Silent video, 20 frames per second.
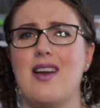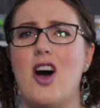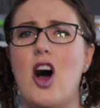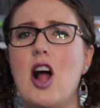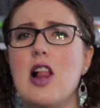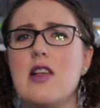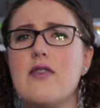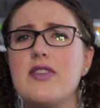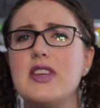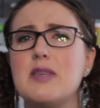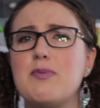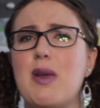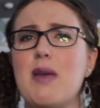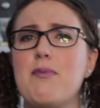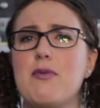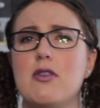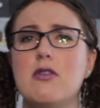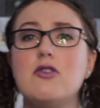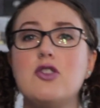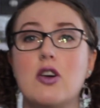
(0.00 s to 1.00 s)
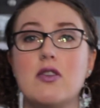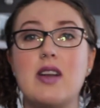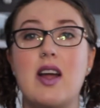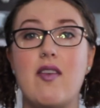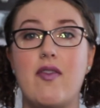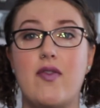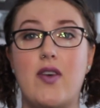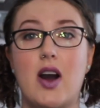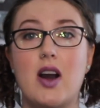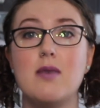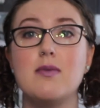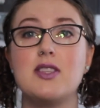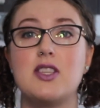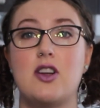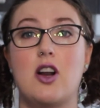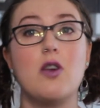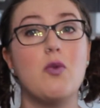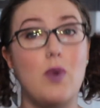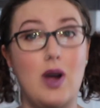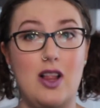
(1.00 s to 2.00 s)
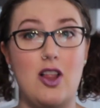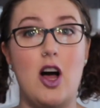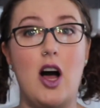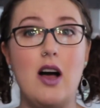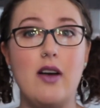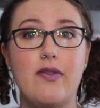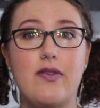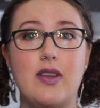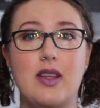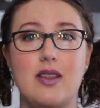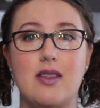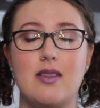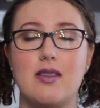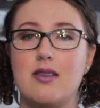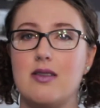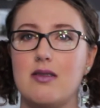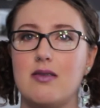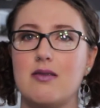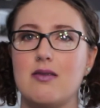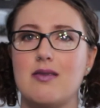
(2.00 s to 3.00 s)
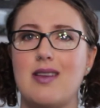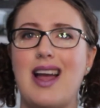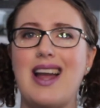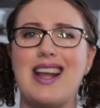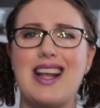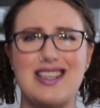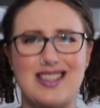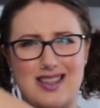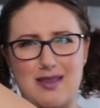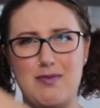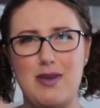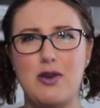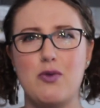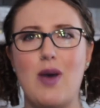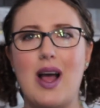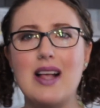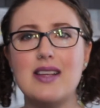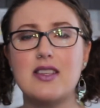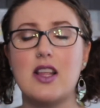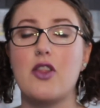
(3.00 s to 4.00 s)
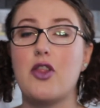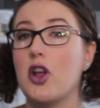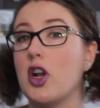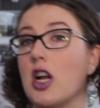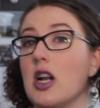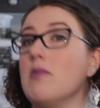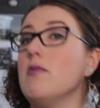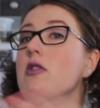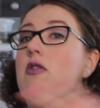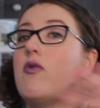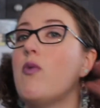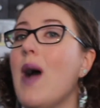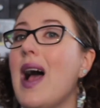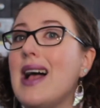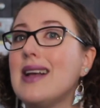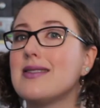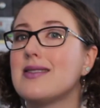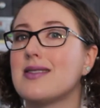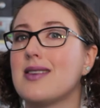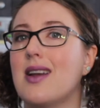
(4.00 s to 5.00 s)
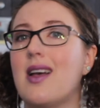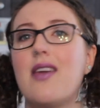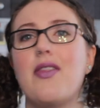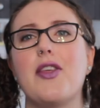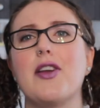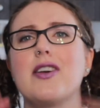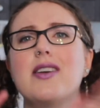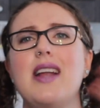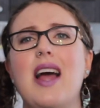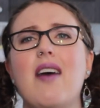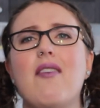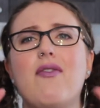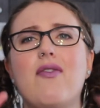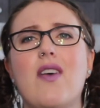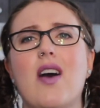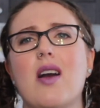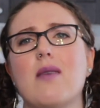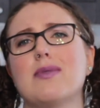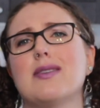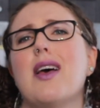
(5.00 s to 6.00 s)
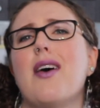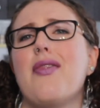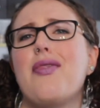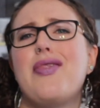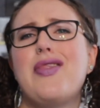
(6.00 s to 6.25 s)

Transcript: All of these people who don't have farms and aren't well off in, I guess, the Midwest, they're gonna move west, they're gonna have farms,